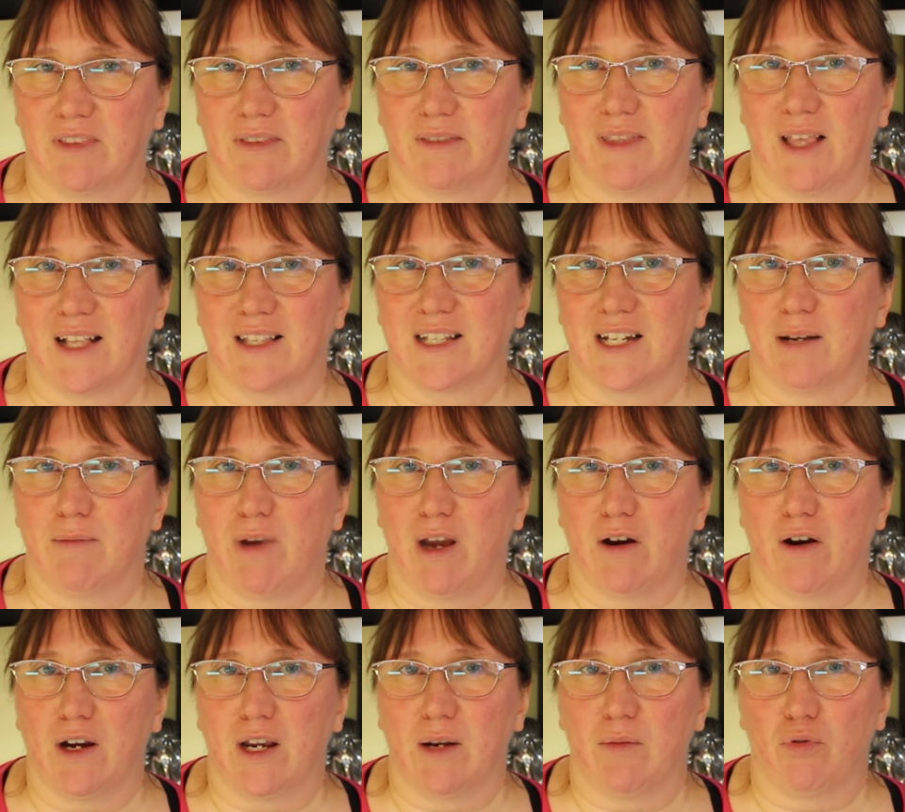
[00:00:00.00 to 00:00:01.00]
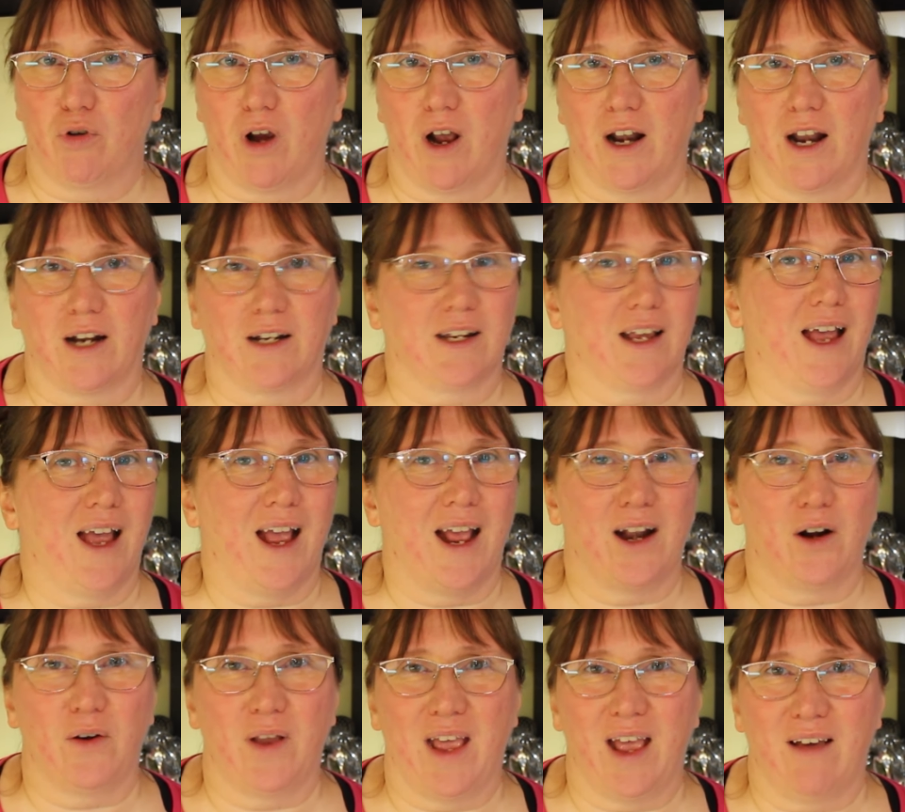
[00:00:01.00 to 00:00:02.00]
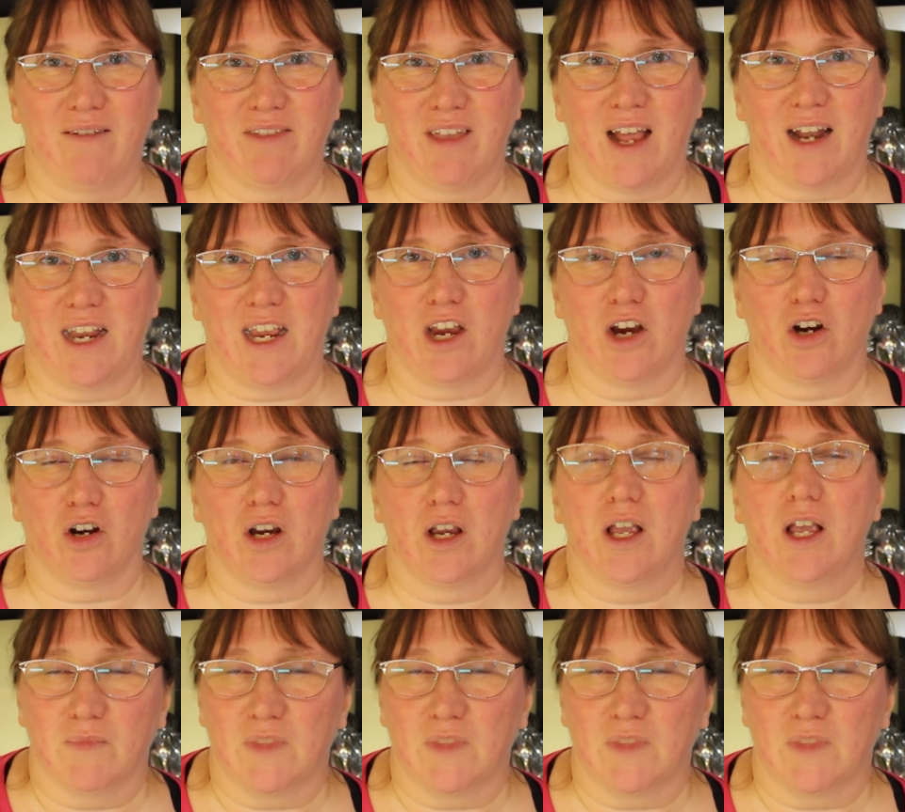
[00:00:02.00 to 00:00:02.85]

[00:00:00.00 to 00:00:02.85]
That's an American product. I don't have that here.